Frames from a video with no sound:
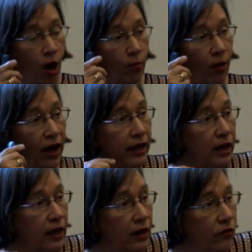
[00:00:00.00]
my
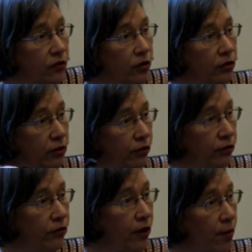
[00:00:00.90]
kids
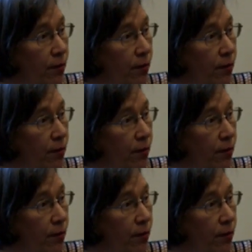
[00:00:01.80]
learned to